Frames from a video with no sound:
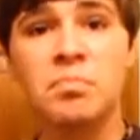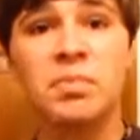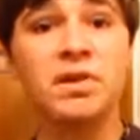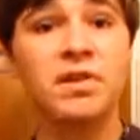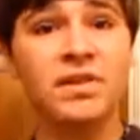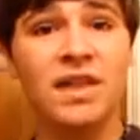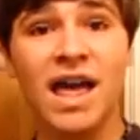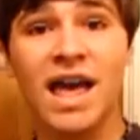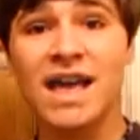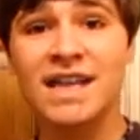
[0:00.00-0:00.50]
But
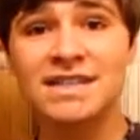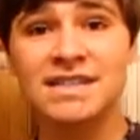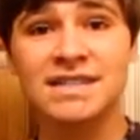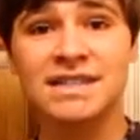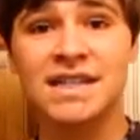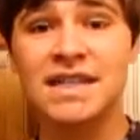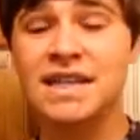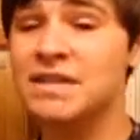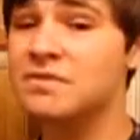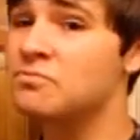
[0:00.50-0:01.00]

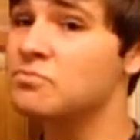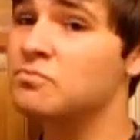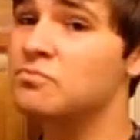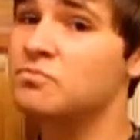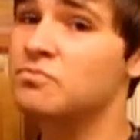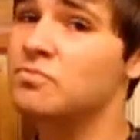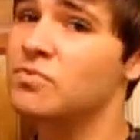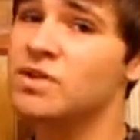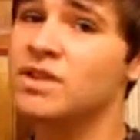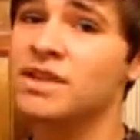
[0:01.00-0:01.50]
alas, it
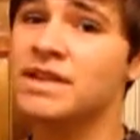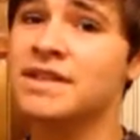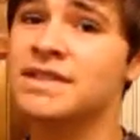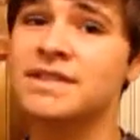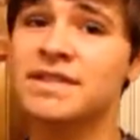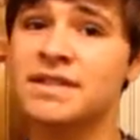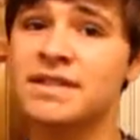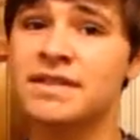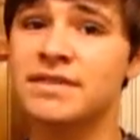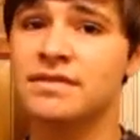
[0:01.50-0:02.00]
really
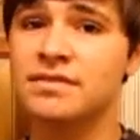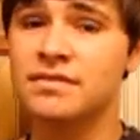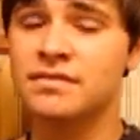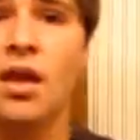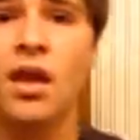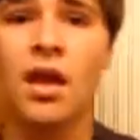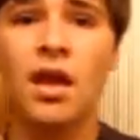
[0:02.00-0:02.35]
didn't.